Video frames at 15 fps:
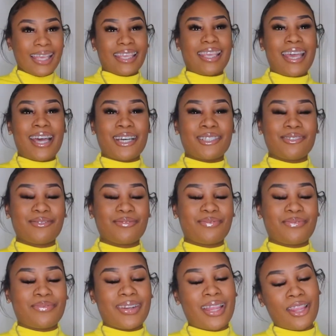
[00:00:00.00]
Yeah.
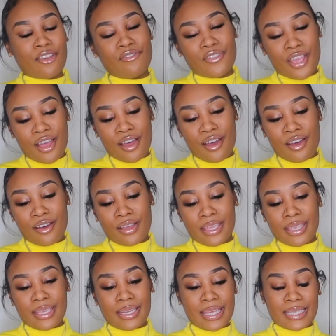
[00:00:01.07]
But I love y'all,
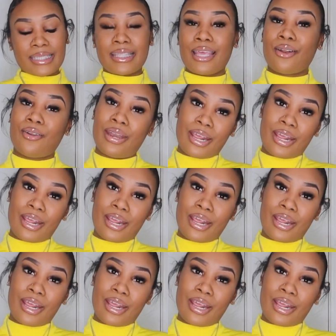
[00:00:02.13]
and that's that on